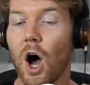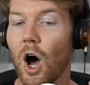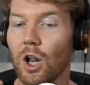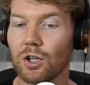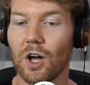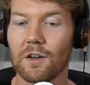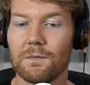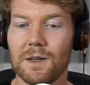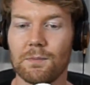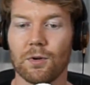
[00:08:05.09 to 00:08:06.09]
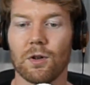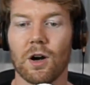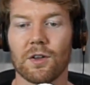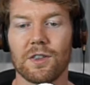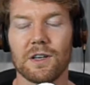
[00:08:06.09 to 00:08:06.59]
A lot of people are
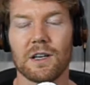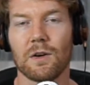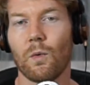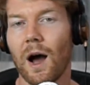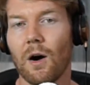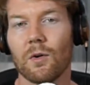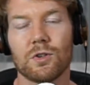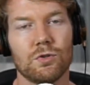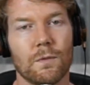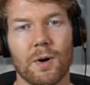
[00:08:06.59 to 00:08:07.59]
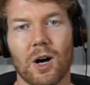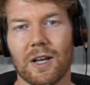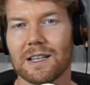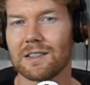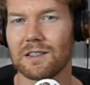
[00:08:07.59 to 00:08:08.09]
thinking, wow, to do a
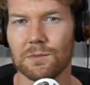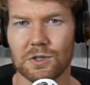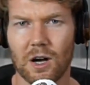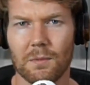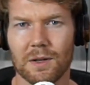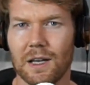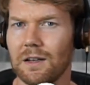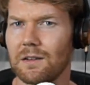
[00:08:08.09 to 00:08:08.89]
podcast, it seems complicated.